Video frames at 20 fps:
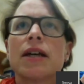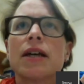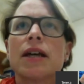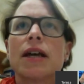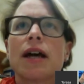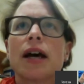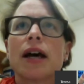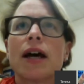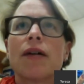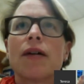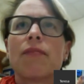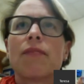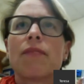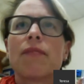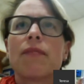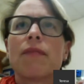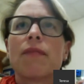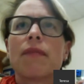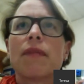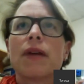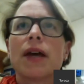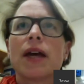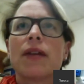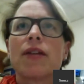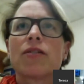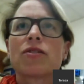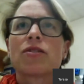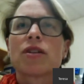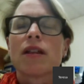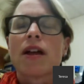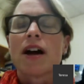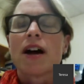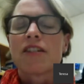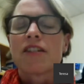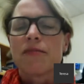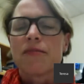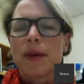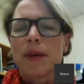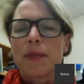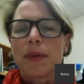And there's a lot
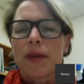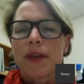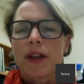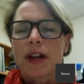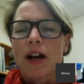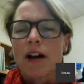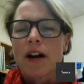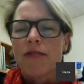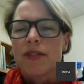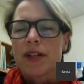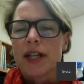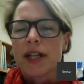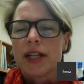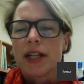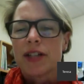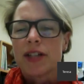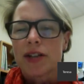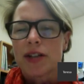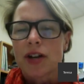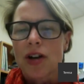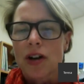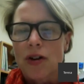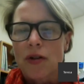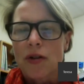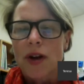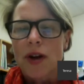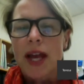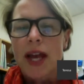of people that often need to go.